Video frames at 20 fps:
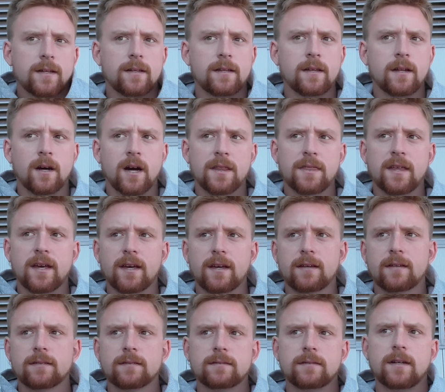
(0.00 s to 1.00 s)
You know, I think
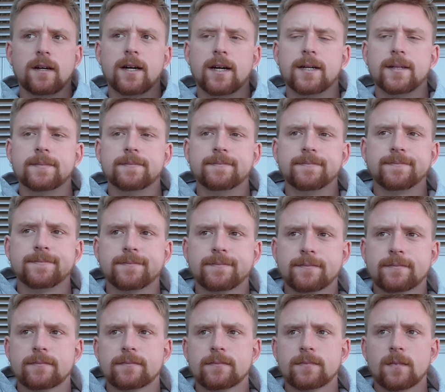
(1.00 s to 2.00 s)
um,
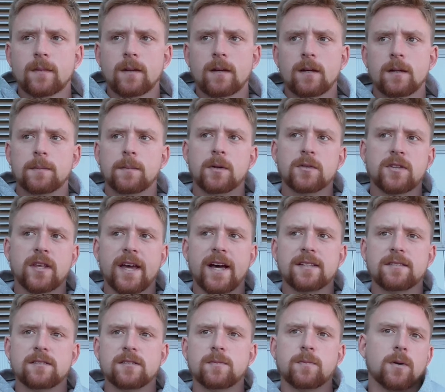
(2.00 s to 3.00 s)
most of the
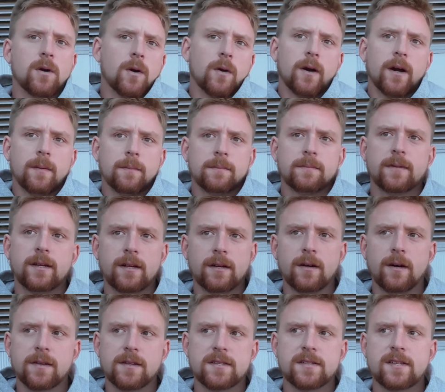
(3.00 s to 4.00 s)
guys in this program,
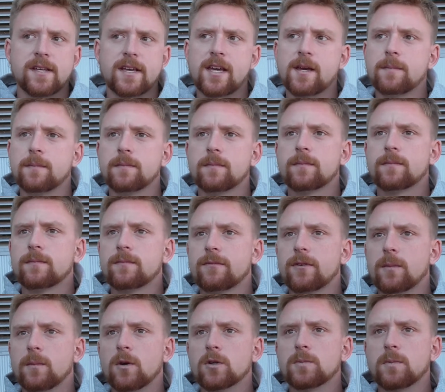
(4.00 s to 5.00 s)
on this team, for
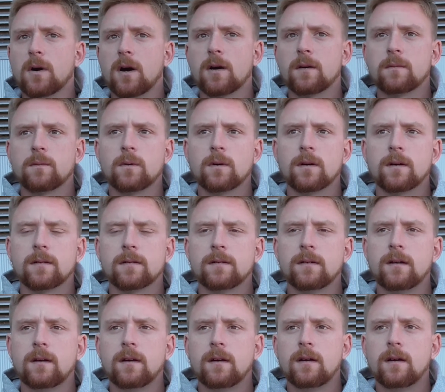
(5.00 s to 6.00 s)
the most part, were
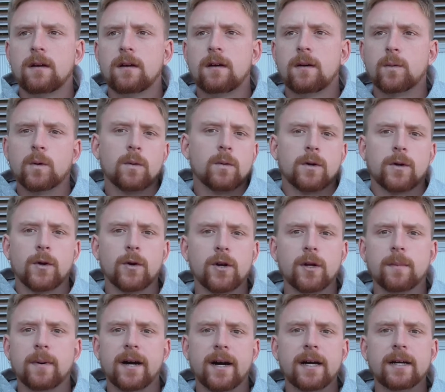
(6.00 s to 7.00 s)
weren't
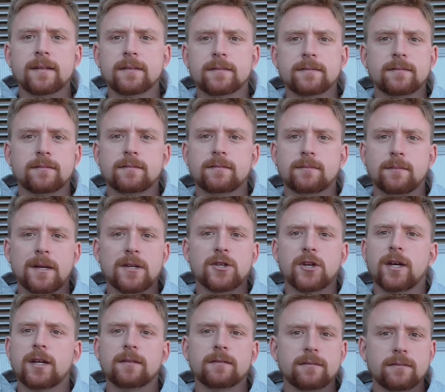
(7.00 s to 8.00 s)
recruited by
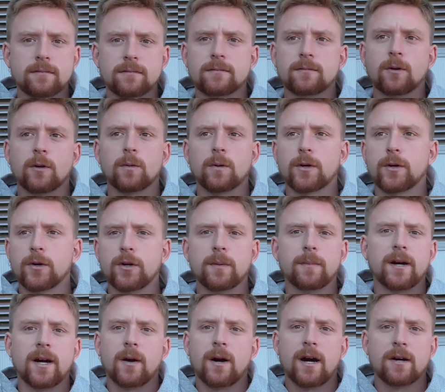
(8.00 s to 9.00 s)
Michigan, weren't recruited
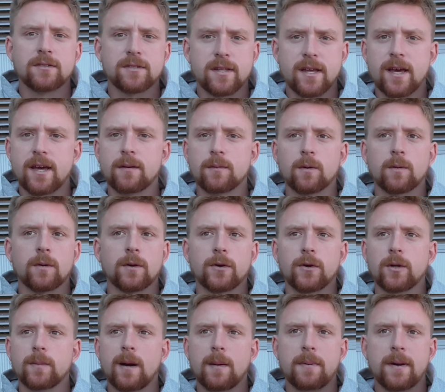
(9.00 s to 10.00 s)
by Ohio State, weren't
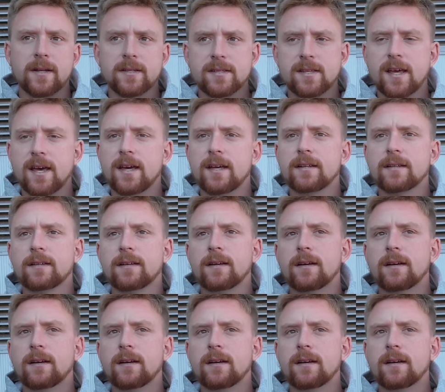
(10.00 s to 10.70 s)
recruited by Penn State.